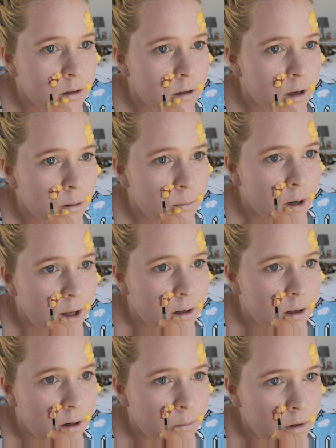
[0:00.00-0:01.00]
And blend
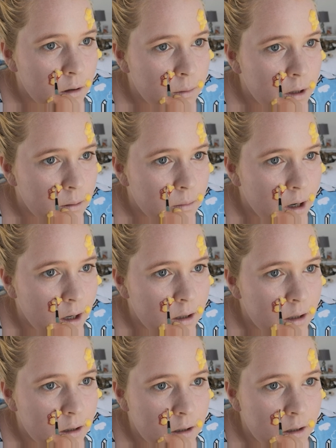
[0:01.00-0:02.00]
out with your bigger
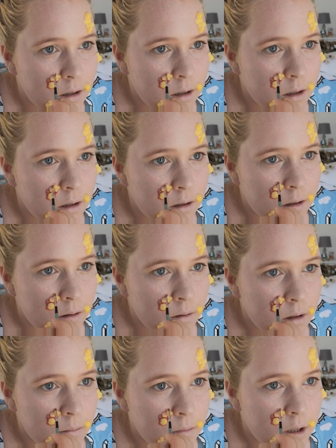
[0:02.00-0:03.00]
brush. You know, you just
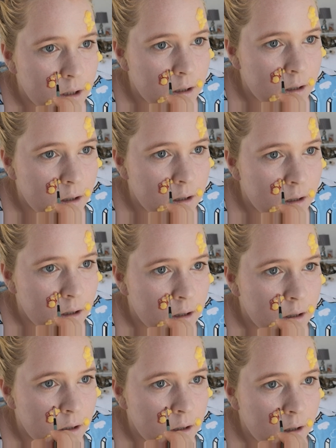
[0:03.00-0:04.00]
want to make it
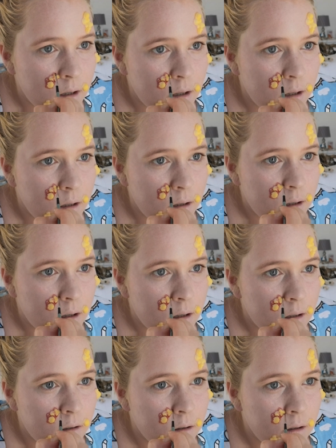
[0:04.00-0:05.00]
look
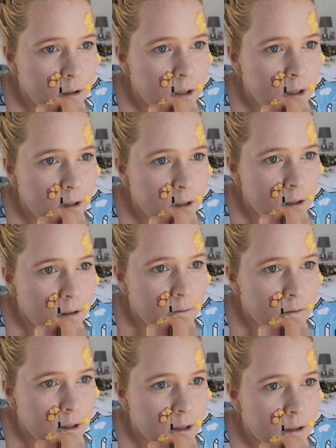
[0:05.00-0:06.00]
really
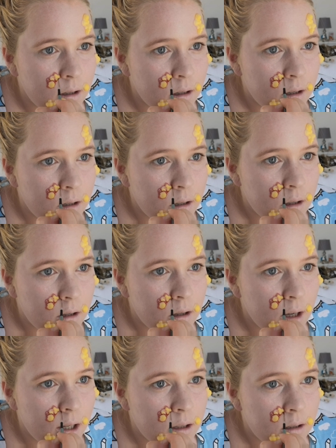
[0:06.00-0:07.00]
infected.
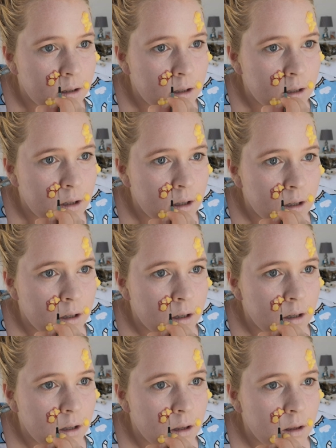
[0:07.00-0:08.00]
That's
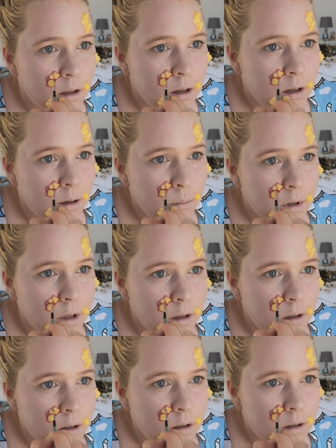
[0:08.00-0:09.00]
the aim
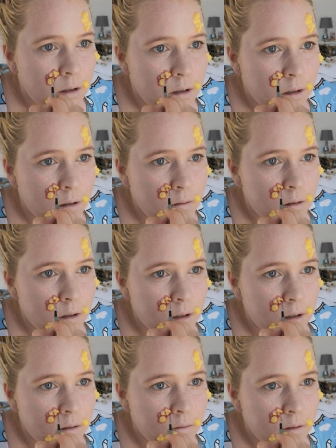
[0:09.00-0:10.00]
here. You want
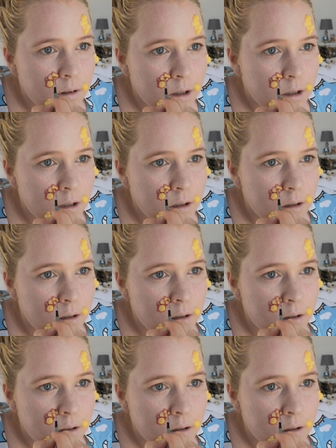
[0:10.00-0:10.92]
infection.